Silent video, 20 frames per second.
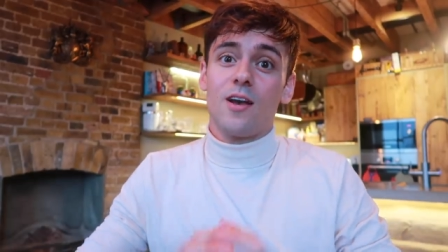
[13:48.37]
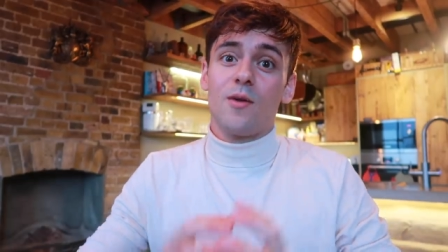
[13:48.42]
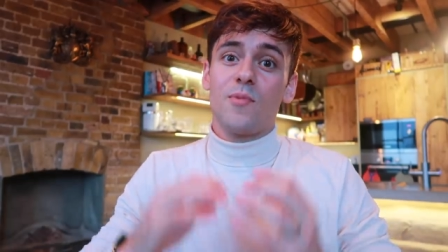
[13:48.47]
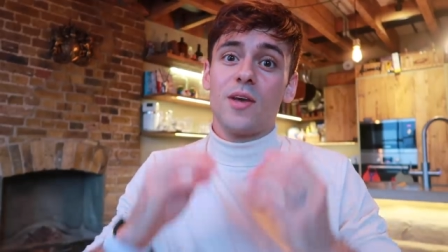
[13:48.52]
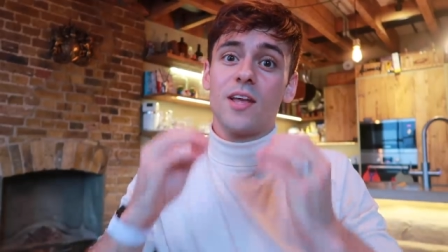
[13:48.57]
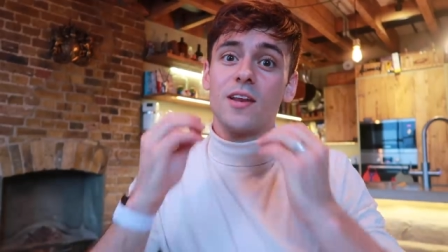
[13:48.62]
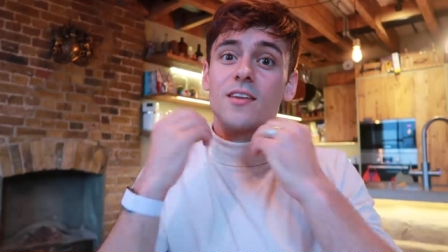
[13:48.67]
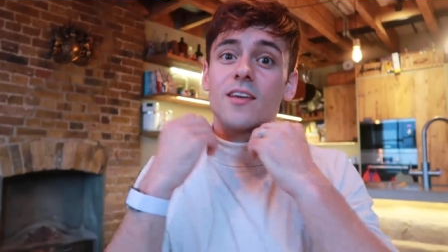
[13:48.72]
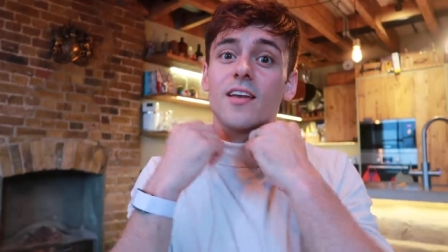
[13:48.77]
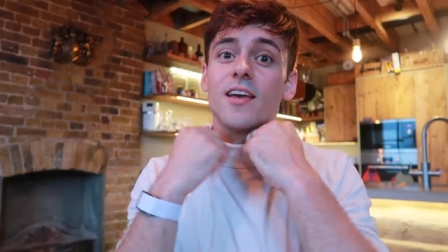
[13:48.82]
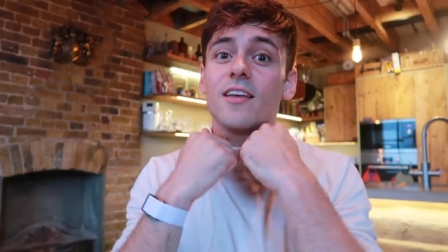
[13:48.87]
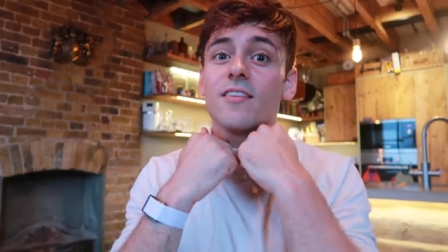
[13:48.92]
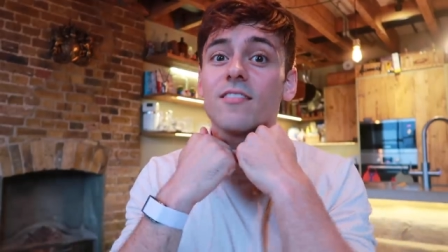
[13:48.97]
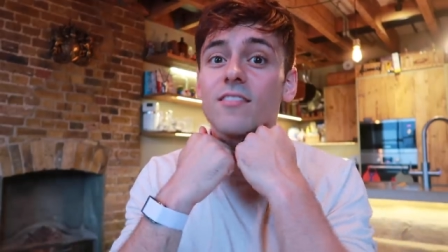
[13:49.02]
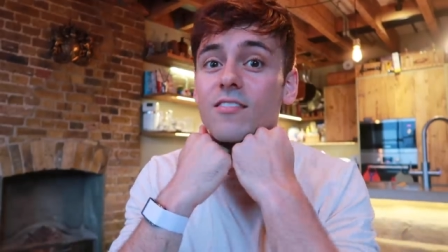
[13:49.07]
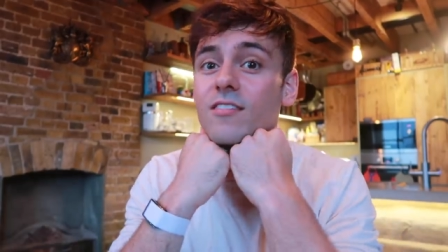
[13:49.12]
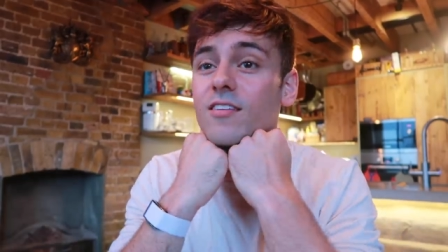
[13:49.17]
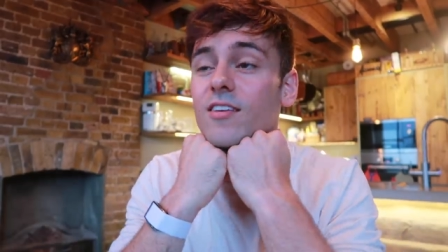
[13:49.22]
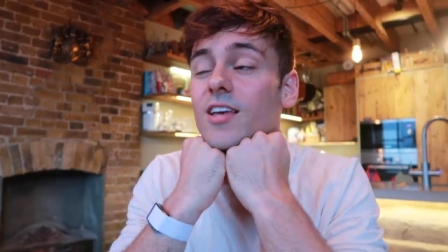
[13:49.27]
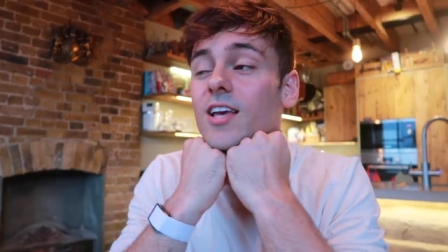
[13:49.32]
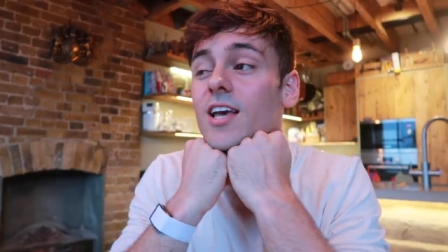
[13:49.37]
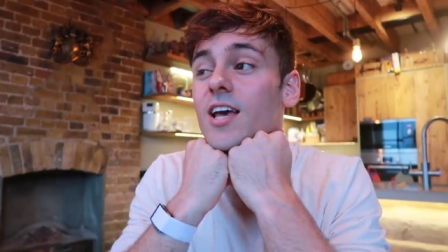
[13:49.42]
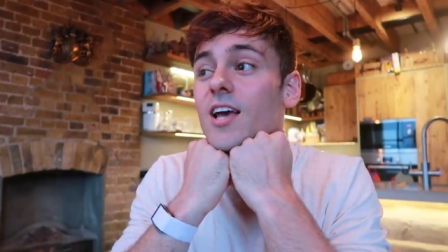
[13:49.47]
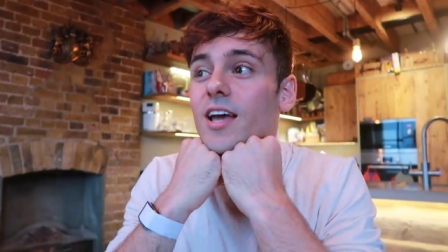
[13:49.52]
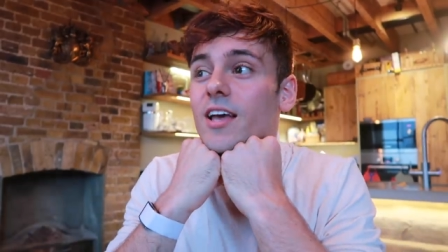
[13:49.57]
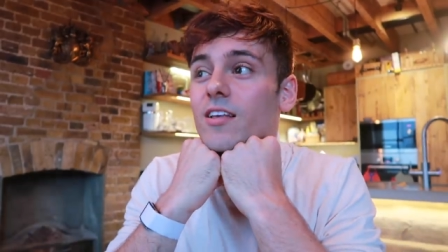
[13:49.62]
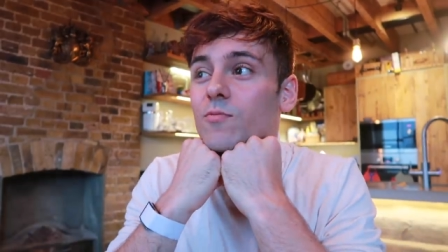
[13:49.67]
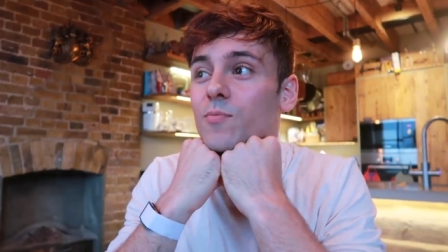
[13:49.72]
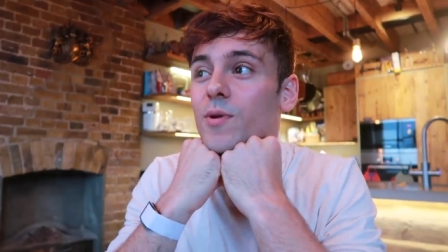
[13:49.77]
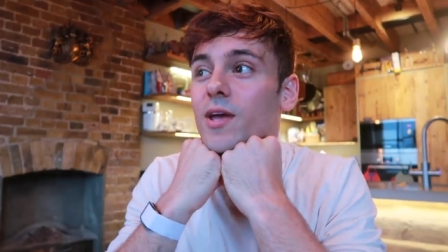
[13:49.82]
I mean, it's
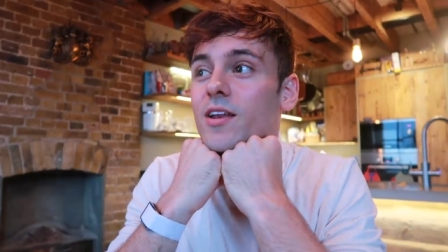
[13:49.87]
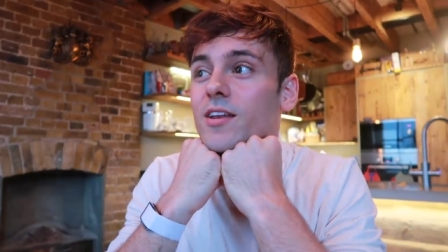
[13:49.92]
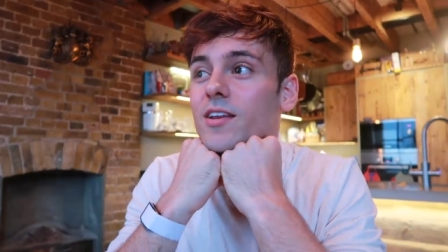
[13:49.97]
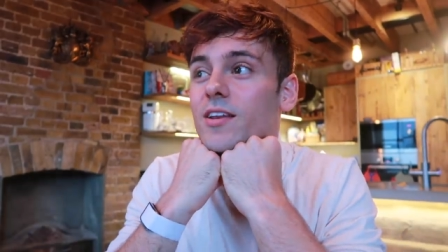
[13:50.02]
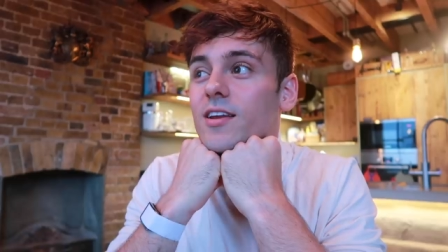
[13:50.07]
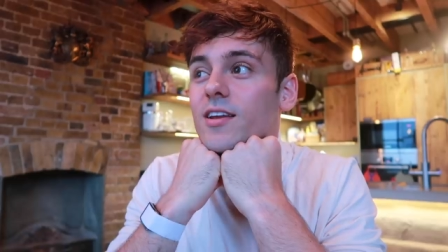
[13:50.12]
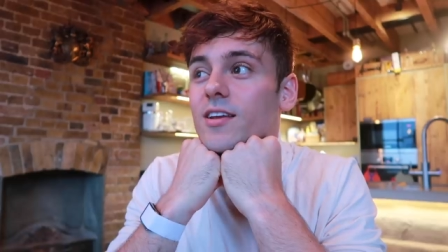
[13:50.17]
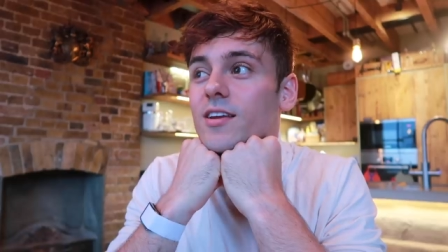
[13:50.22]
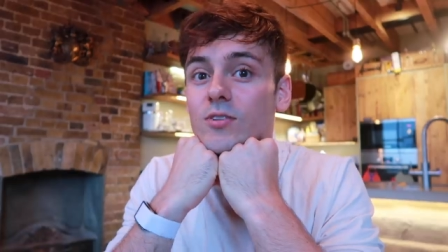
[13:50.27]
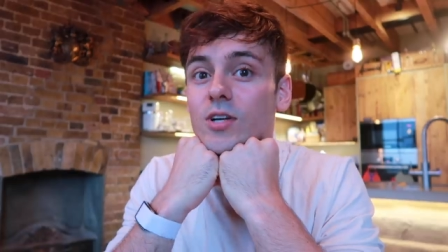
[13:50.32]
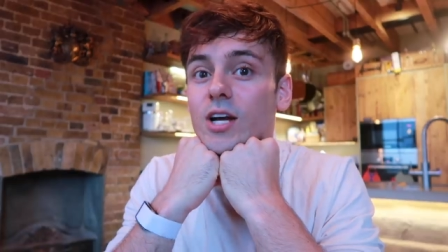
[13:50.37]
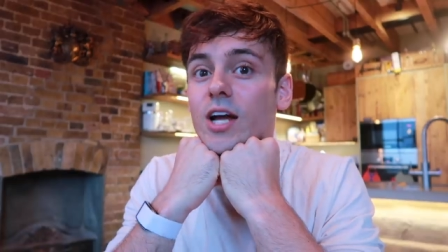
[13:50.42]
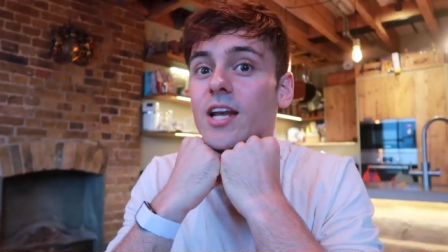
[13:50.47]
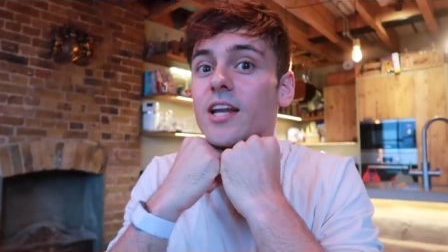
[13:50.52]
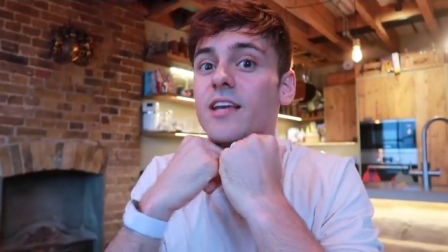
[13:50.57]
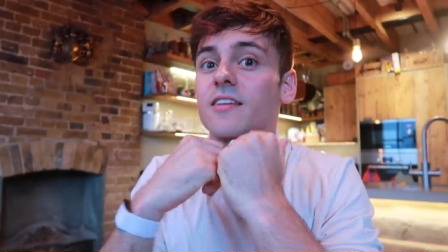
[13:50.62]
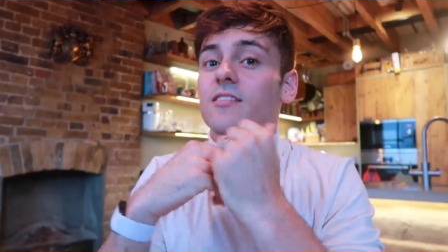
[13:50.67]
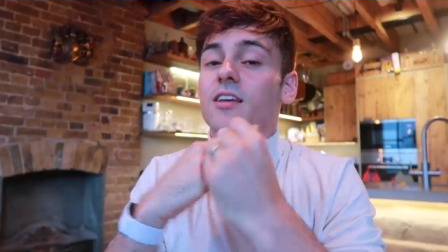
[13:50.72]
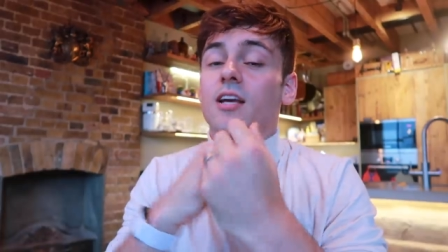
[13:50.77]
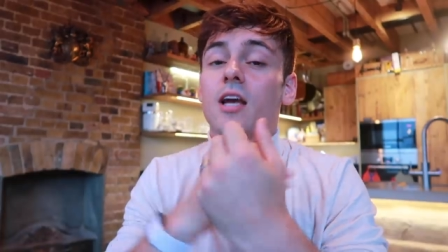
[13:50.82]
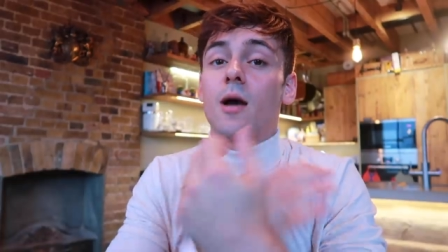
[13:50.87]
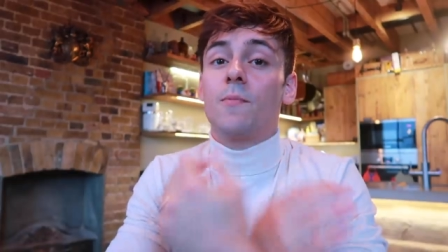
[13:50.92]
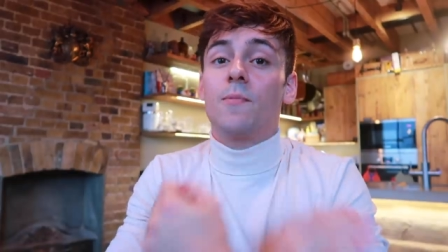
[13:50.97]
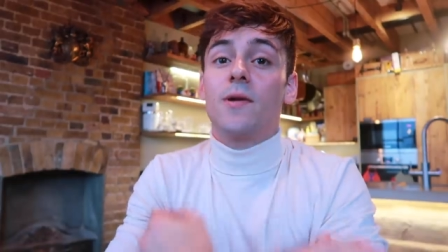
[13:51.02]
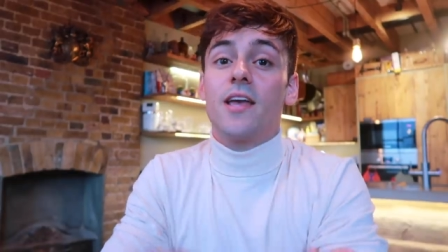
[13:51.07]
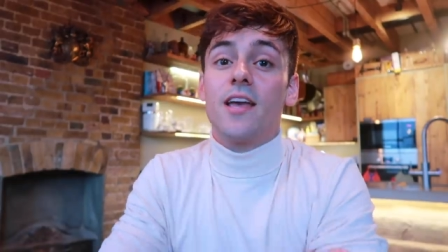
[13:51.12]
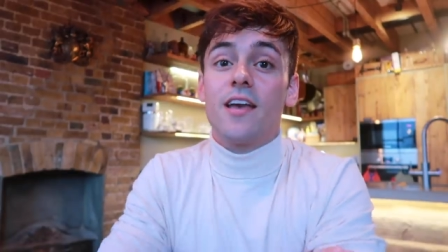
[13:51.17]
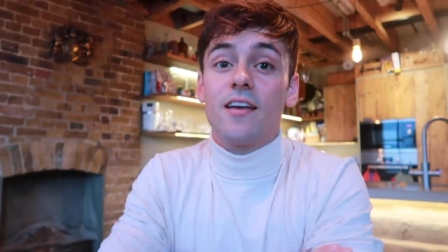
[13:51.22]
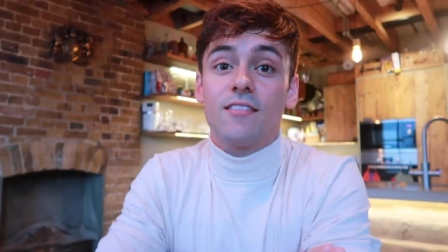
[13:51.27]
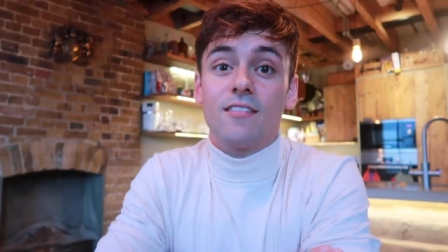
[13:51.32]
been at least a
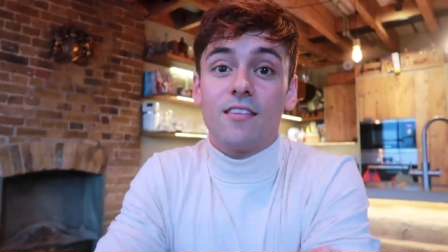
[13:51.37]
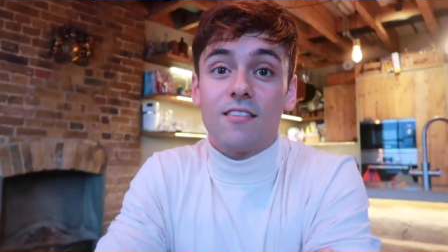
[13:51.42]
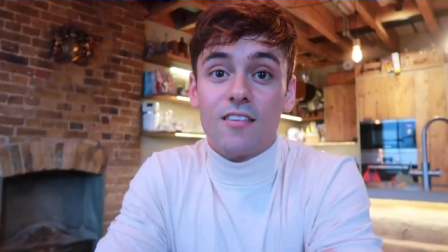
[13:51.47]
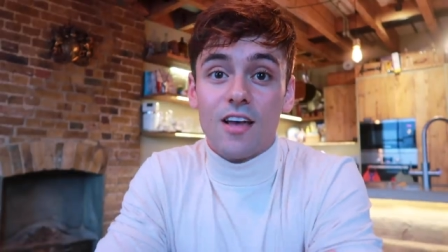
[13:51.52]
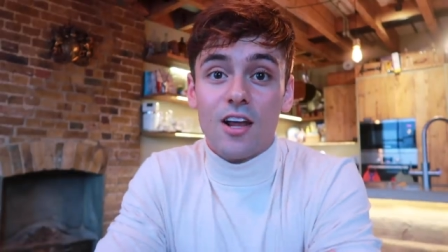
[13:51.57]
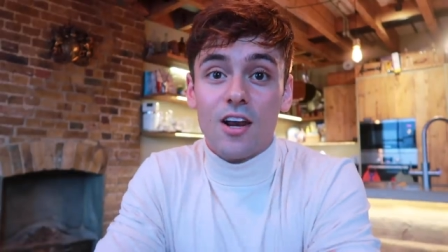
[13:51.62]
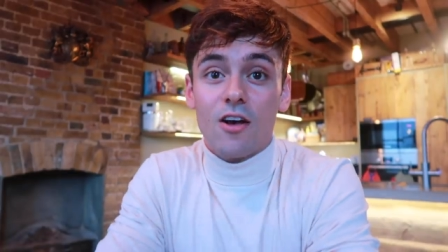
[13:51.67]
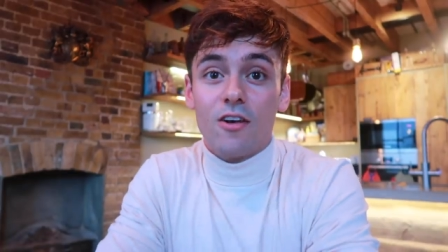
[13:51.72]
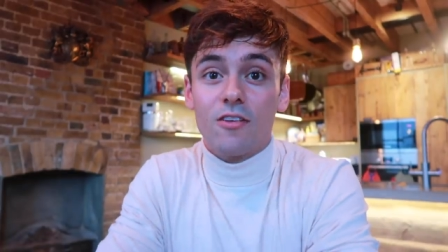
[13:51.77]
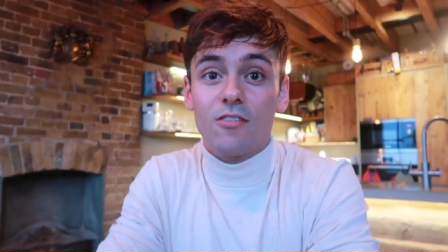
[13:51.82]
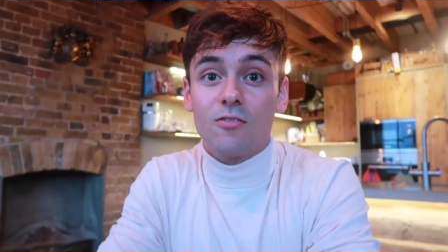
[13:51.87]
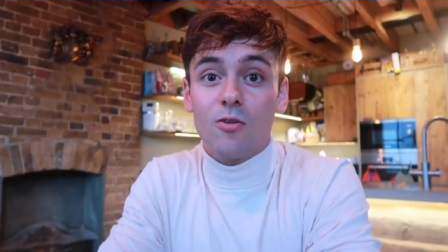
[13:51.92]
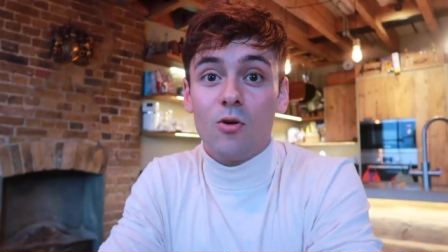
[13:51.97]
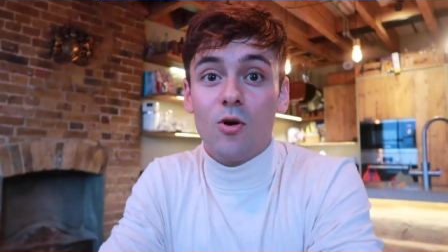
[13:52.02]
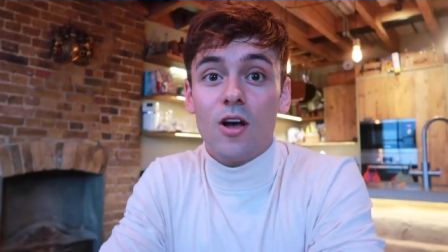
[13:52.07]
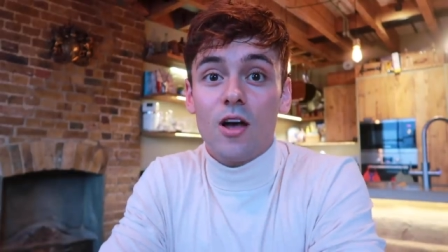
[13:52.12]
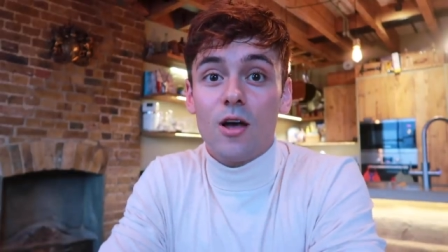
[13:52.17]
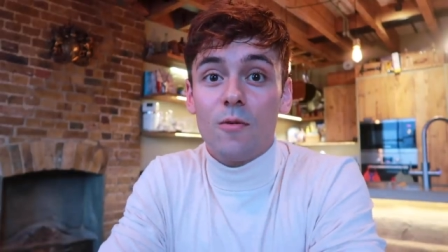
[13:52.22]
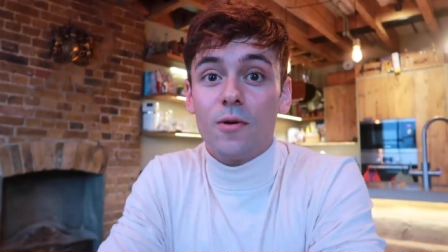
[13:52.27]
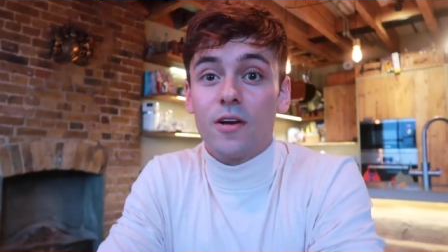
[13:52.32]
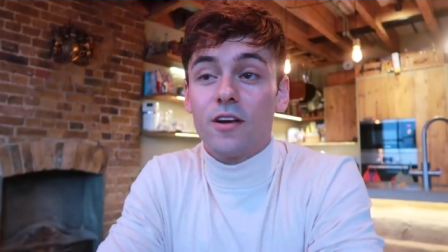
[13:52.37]
couple of years since I last saw her,